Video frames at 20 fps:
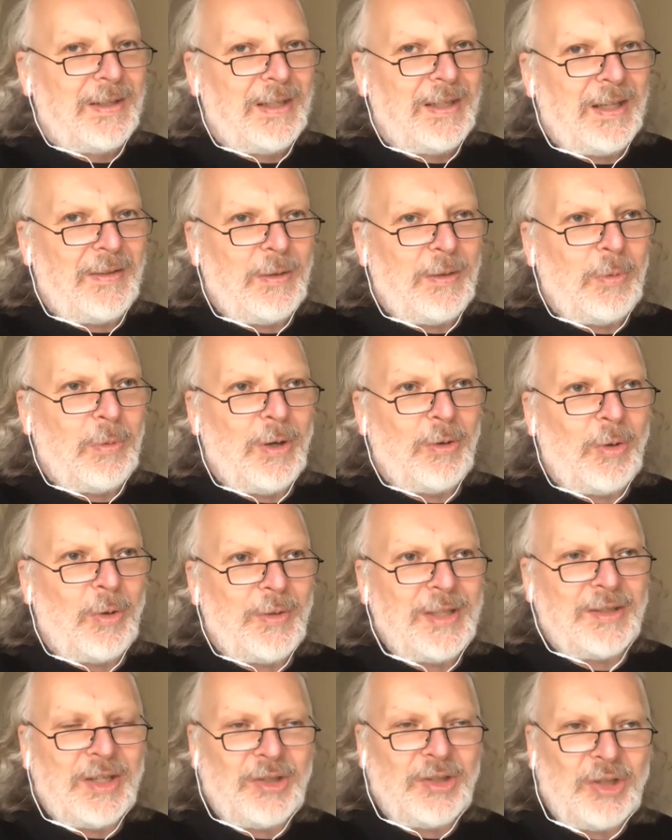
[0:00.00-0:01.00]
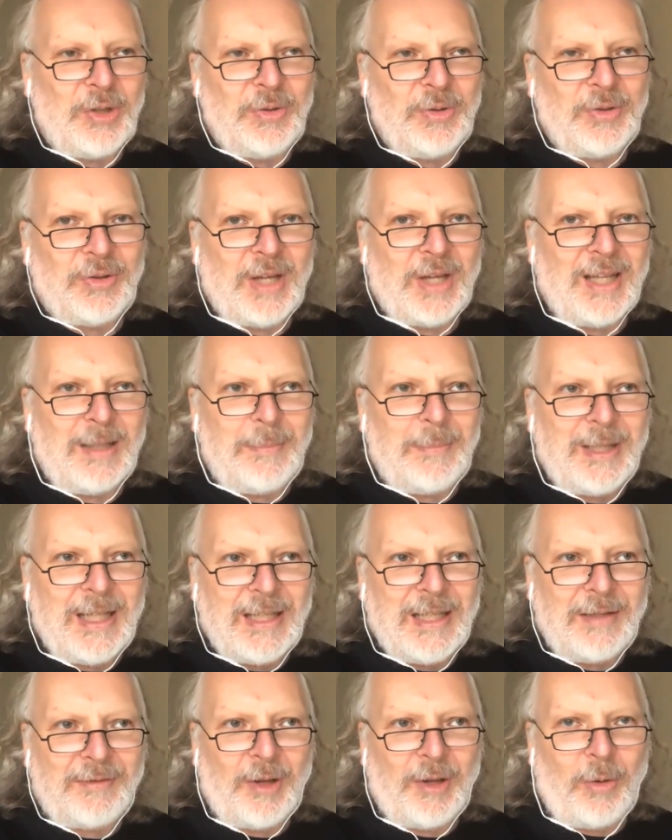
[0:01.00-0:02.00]
there were all these issues at the
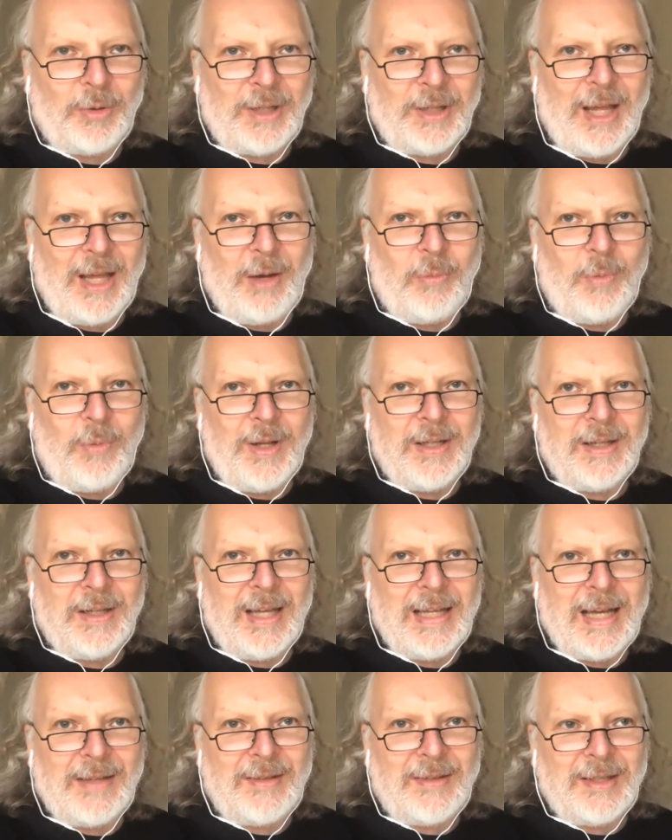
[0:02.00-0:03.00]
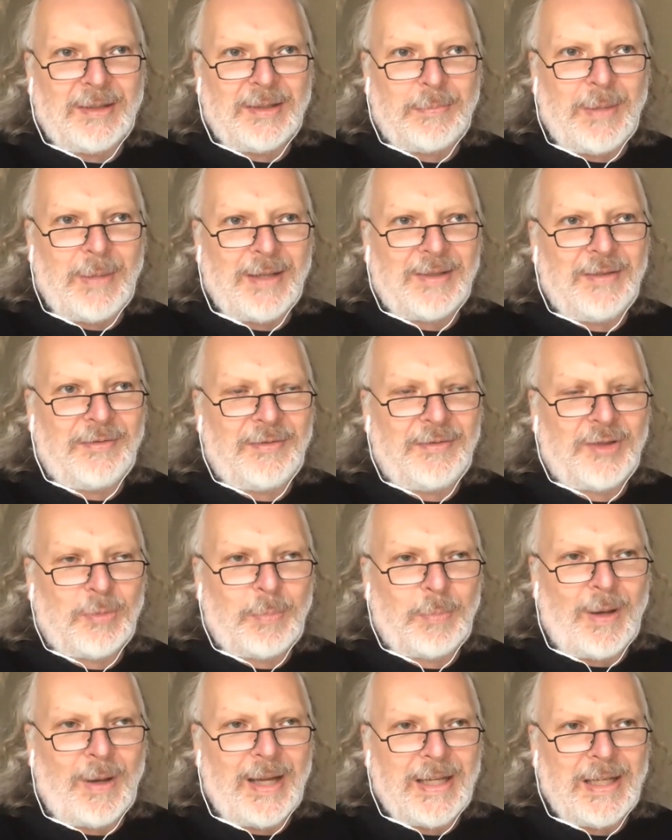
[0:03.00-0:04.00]
beginning of lockdown when they had this massive
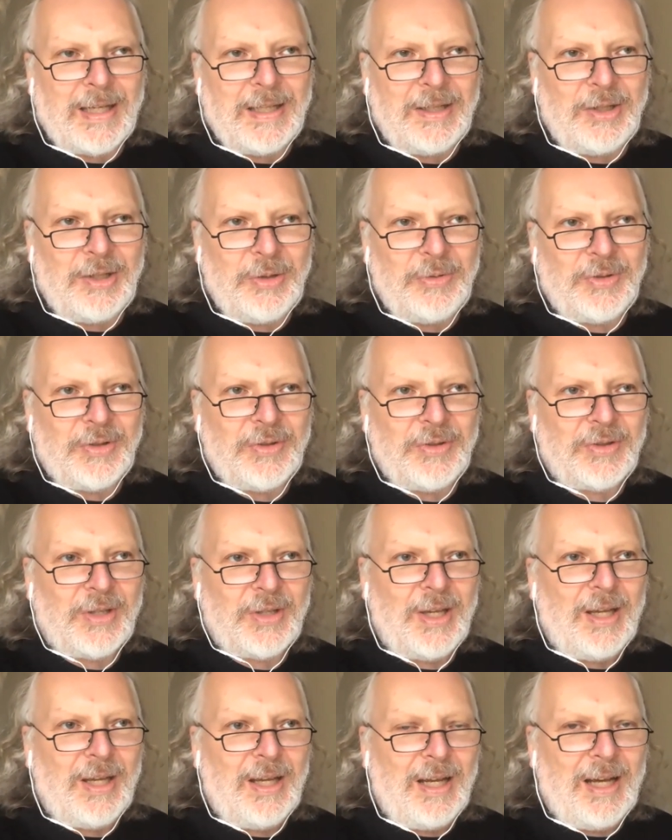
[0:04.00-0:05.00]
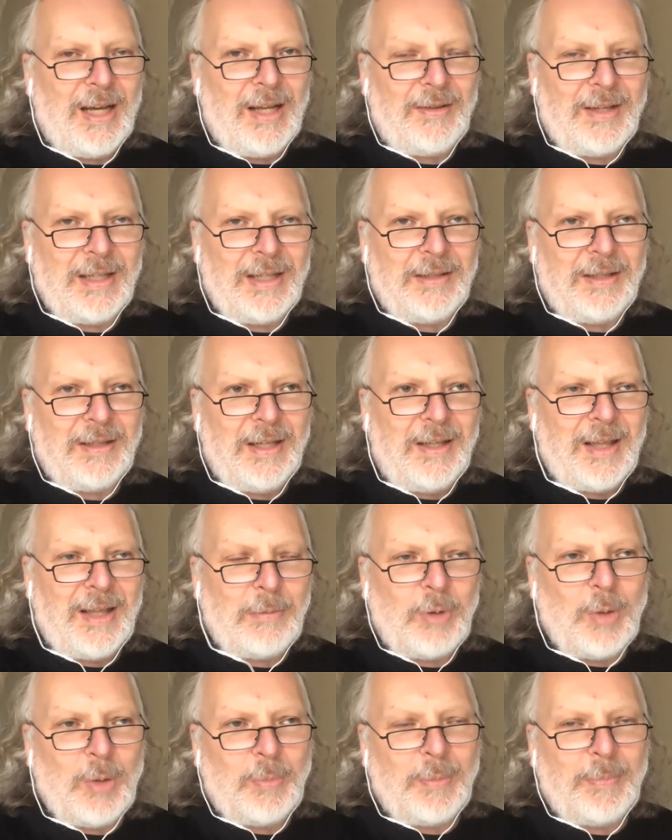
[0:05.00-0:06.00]
spike in users, and they
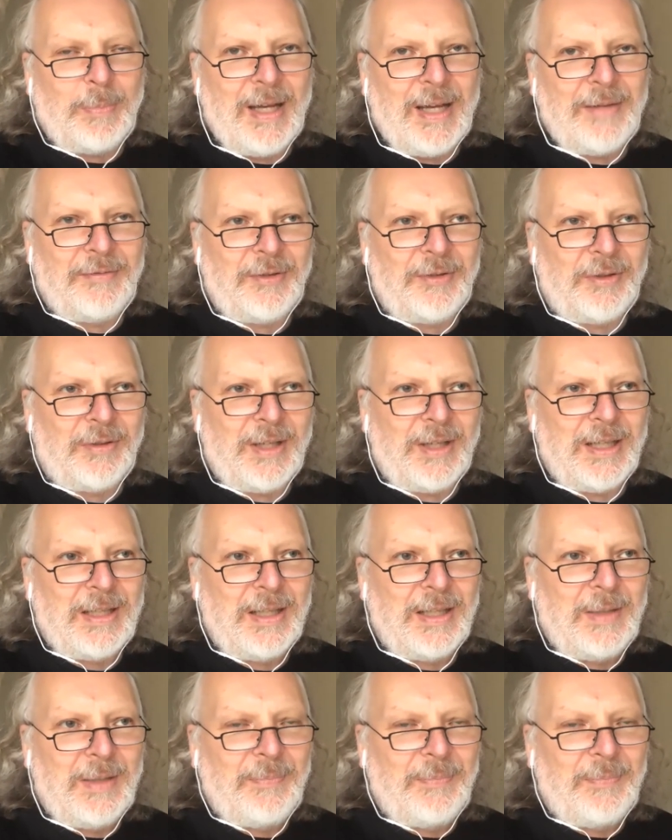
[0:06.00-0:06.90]
weren't prepared for it.